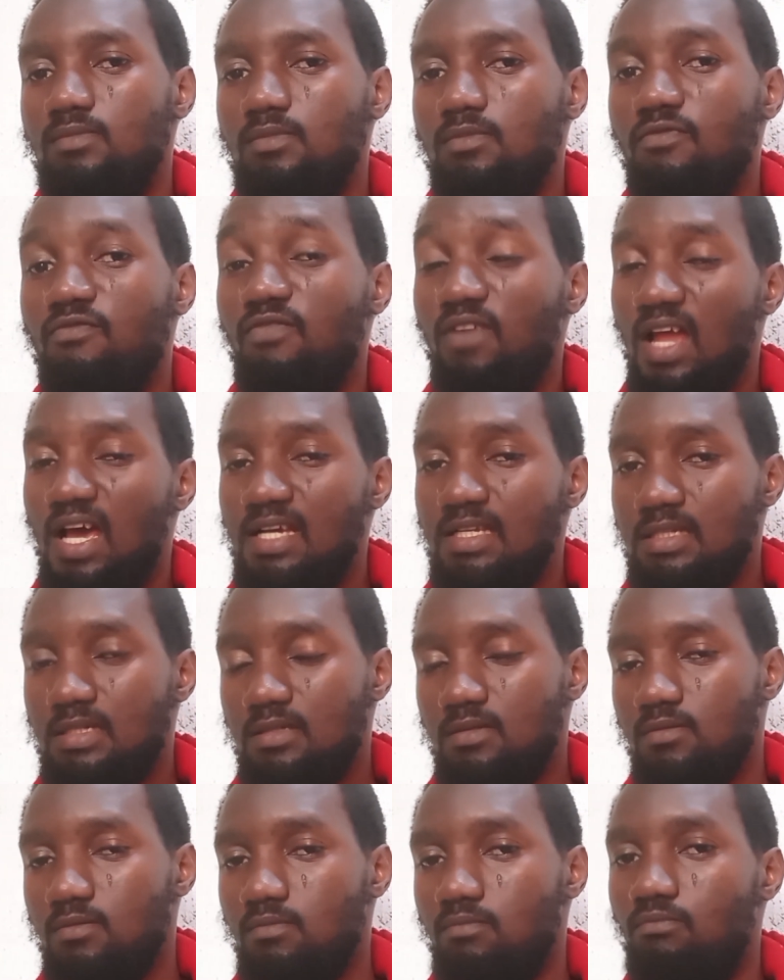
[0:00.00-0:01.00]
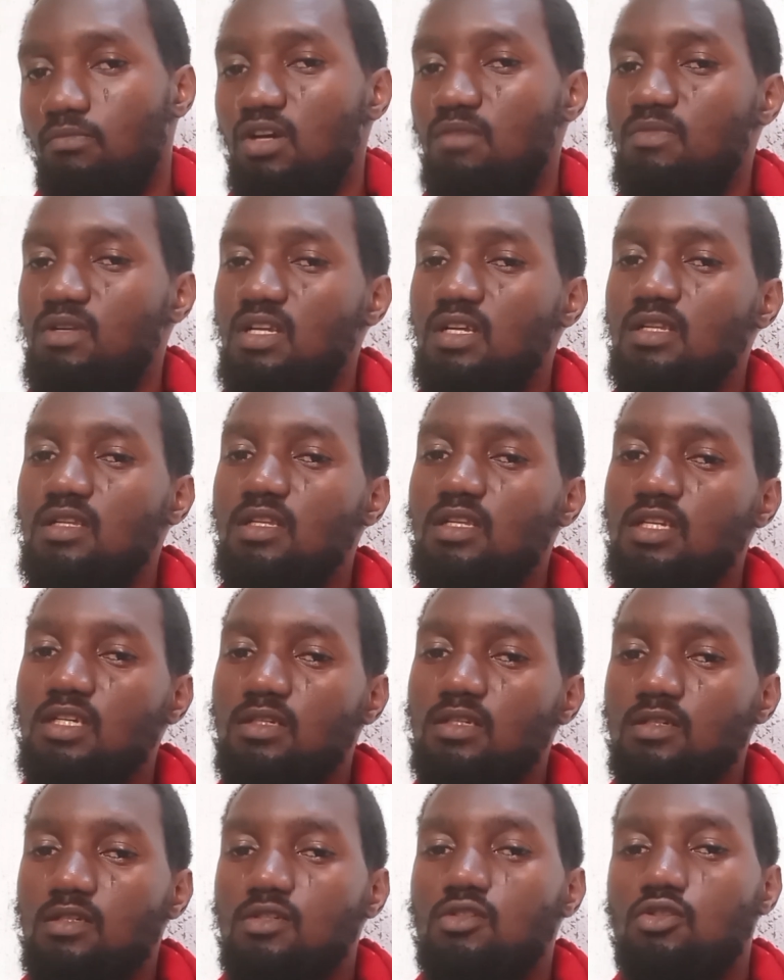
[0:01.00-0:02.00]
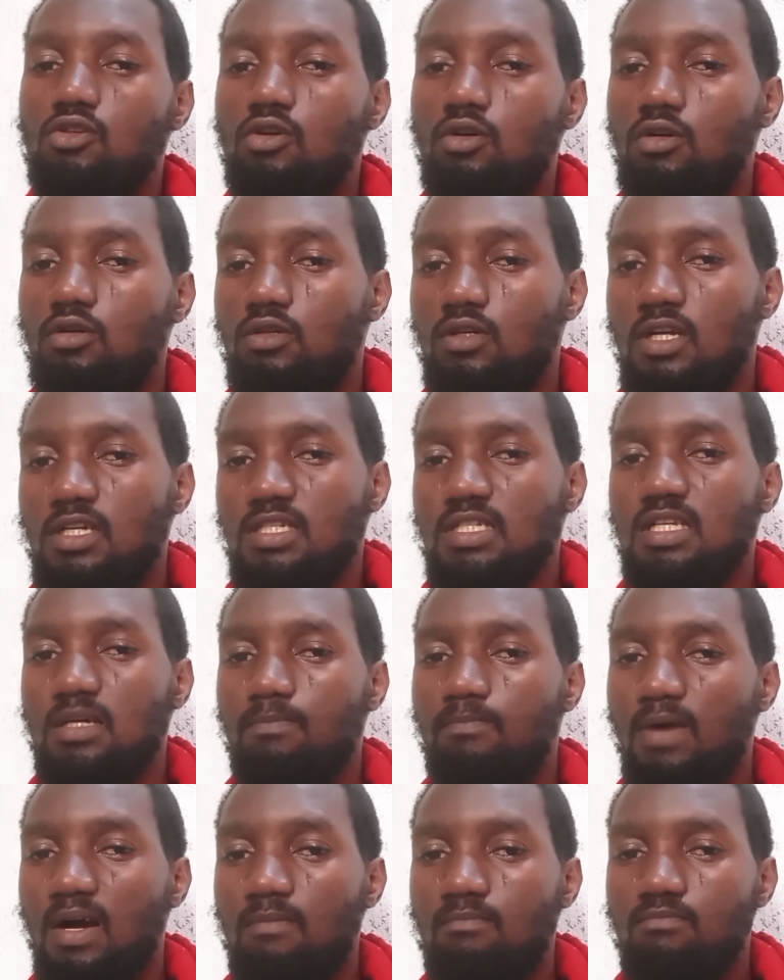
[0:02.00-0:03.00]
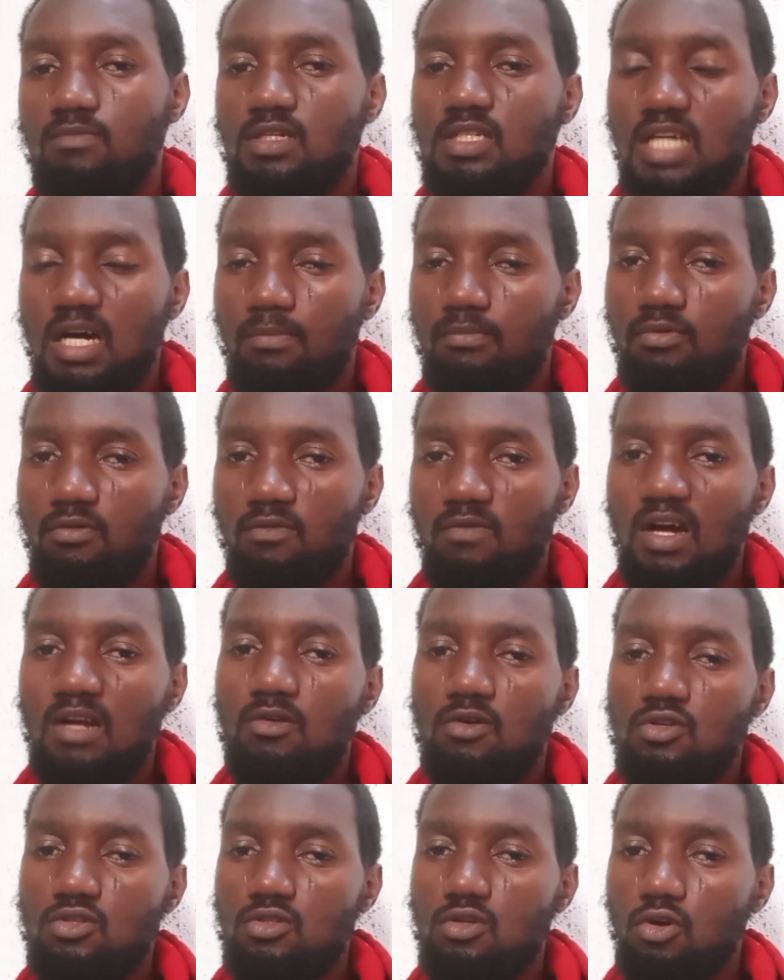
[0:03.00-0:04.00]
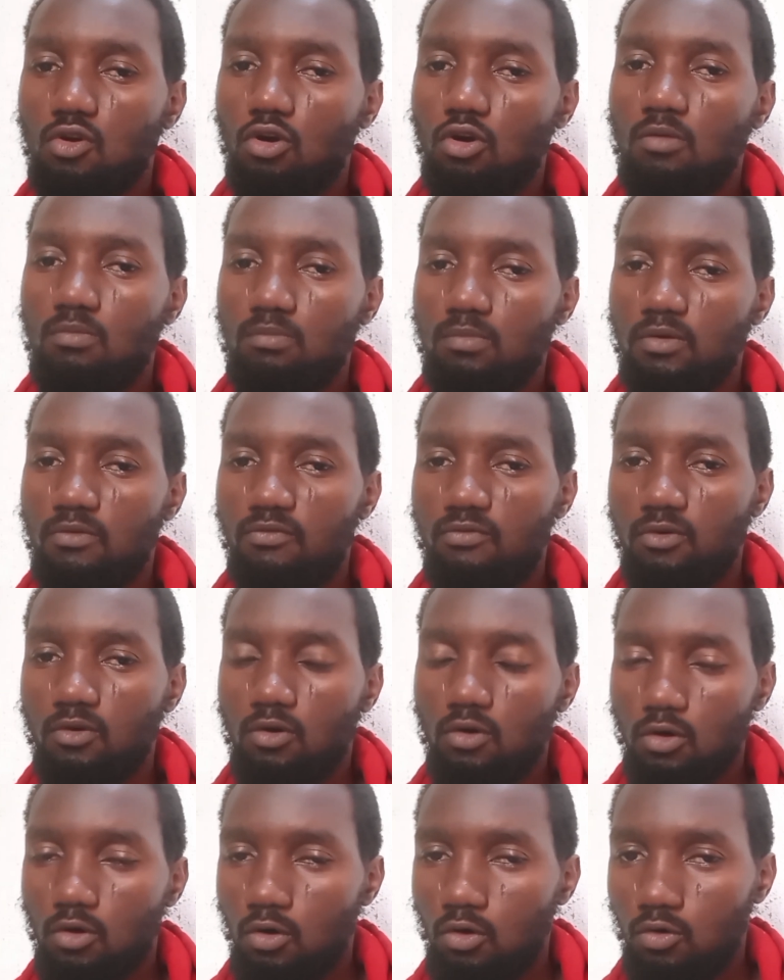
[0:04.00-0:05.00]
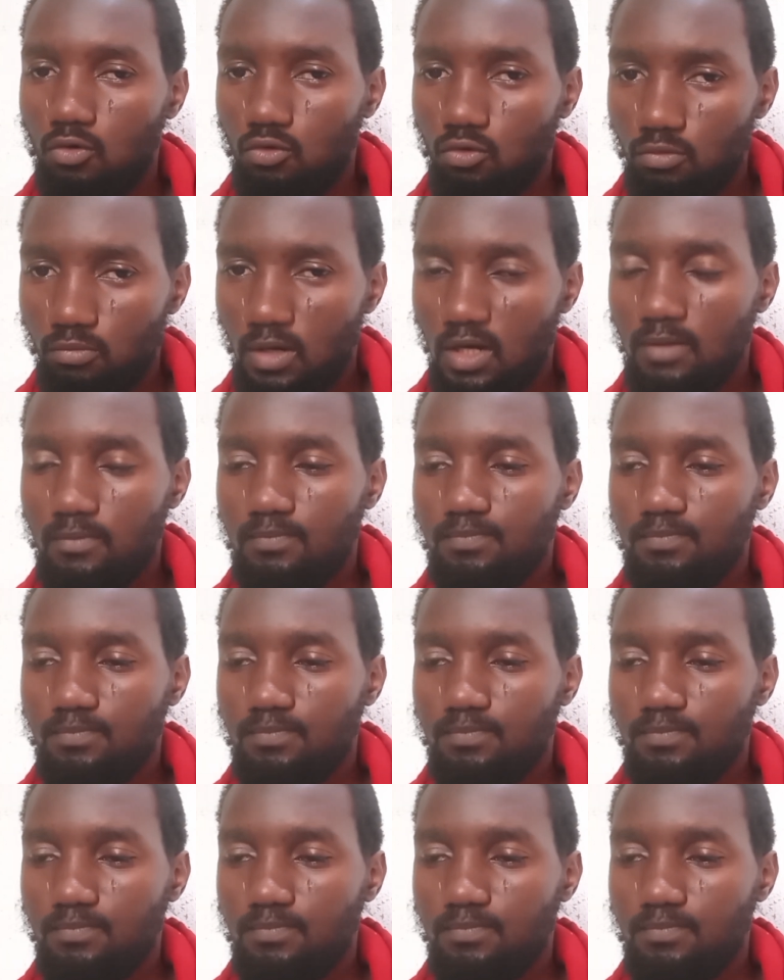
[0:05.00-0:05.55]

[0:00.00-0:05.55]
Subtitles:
flights. But immediately your resident permit approval does not come before October,